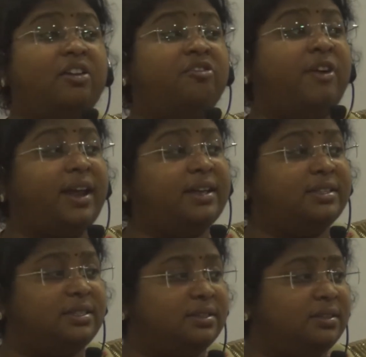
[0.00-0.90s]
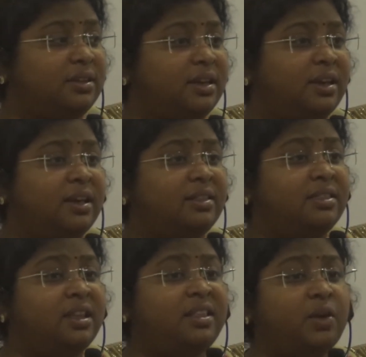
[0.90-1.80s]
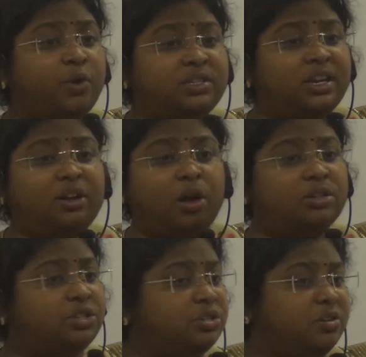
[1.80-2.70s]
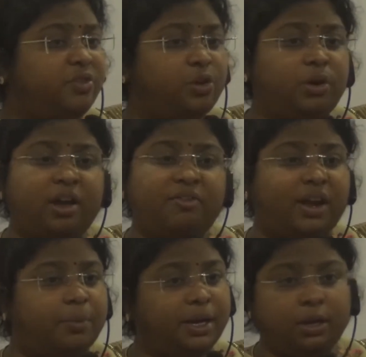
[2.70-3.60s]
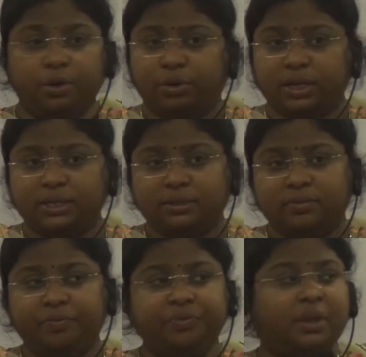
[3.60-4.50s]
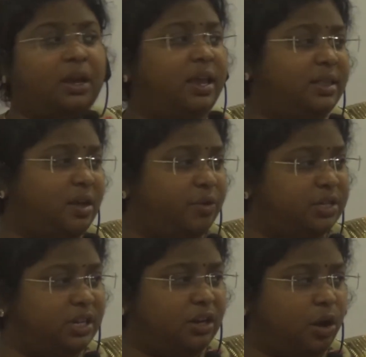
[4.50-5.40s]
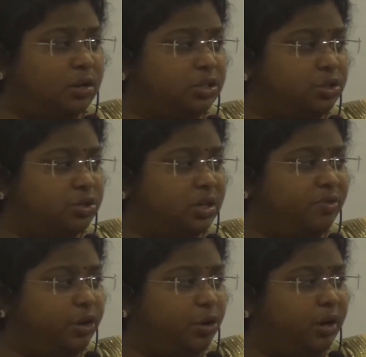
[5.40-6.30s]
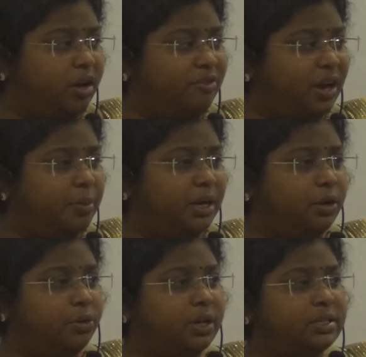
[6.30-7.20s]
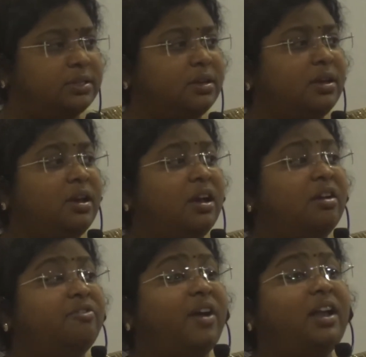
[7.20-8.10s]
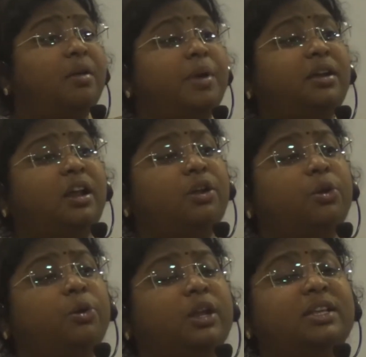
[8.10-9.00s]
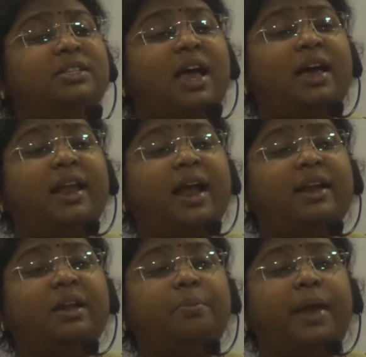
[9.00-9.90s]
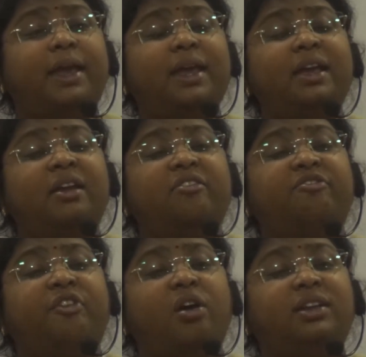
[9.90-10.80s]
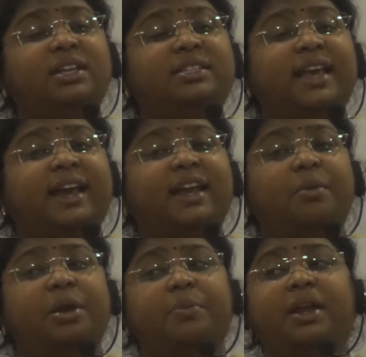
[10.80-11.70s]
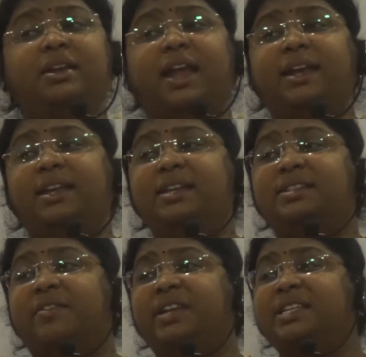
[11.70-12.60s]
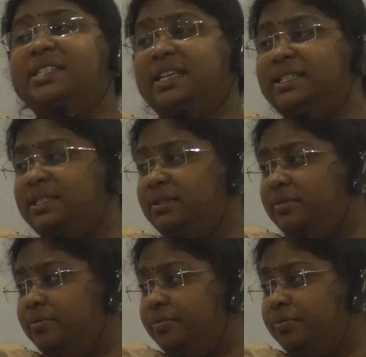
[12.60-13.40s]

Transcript: For us, in the original constitution, we don't have fundamental duties. In the original constitution, we don't have fundamental duties. Fundamental duties are added by 42nd Amendment 1976.